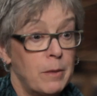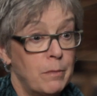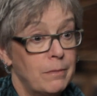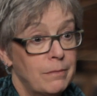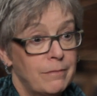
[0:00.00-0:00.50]
quite
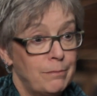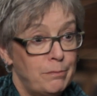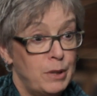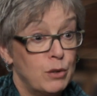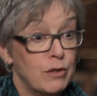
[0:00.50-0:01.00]

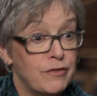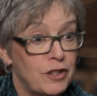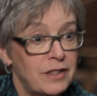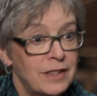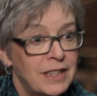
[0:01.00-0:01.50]

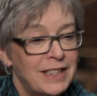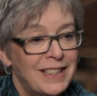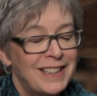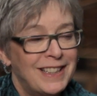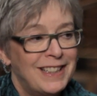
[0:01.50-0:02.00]
beautiful,
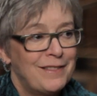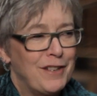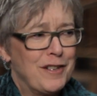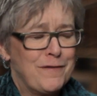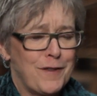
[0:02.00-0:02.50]

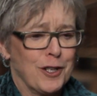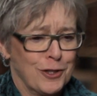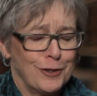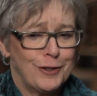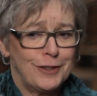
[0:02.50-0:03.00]
very
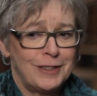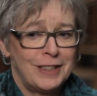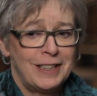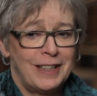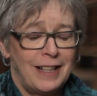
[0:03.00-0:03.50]
functional,
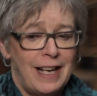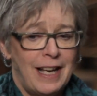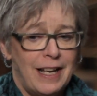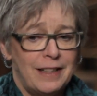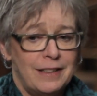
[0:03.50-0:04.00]

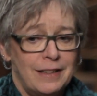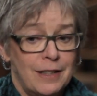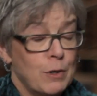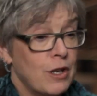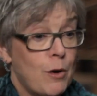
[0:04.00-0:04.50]
and
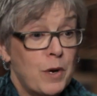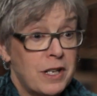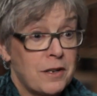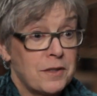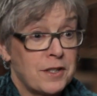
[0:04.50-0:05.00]
there were no
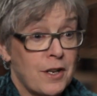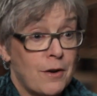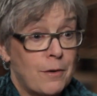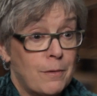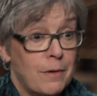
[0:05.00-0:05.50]
windows,
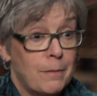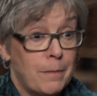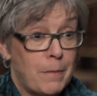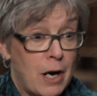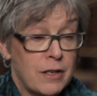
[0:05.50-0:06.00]
so
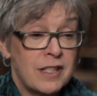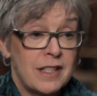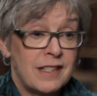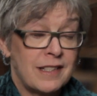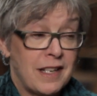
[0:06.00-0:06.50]

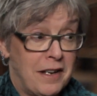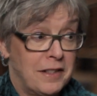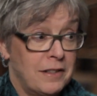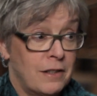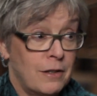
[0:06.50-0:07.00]
Marcy
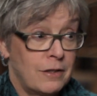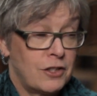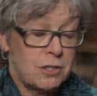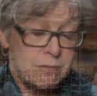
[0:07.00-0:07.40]
said, her,